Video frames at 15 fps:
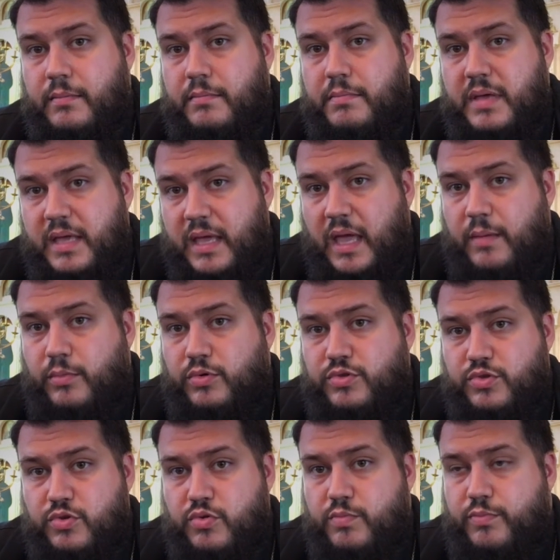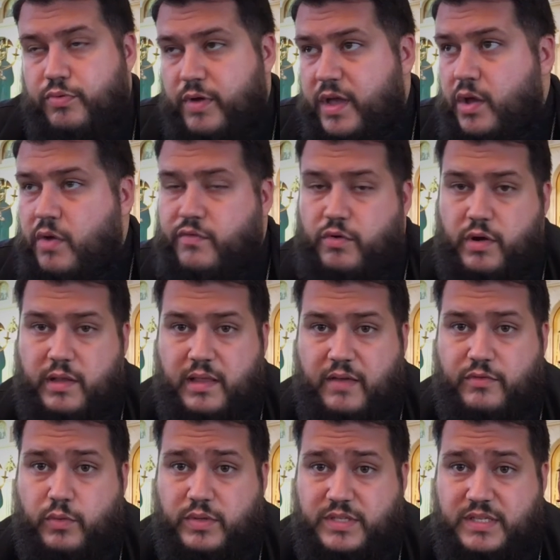being able to pray over our
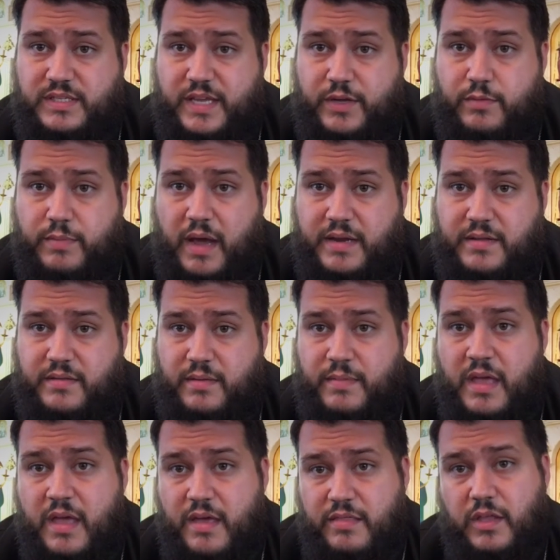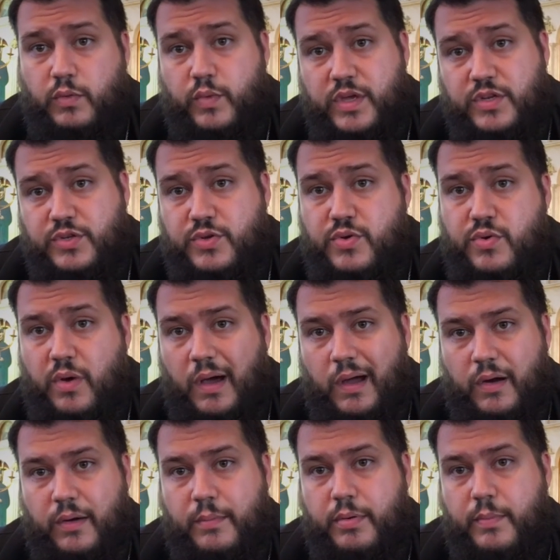loved ones and say goodbye to them, that we too
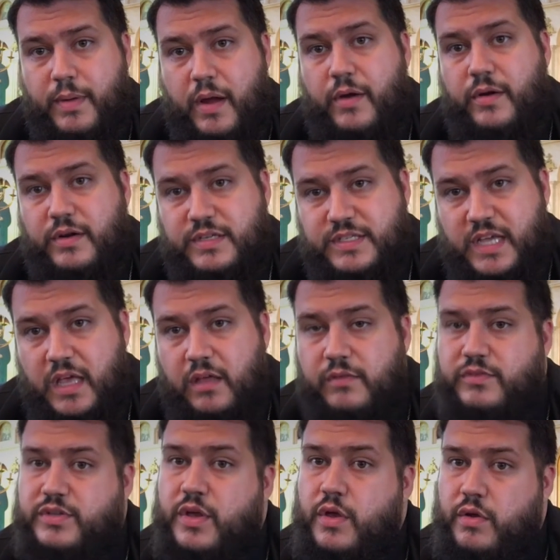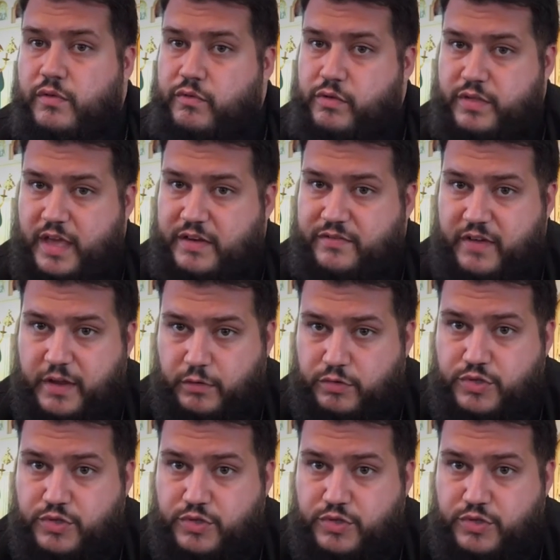are preparing ourselves for that final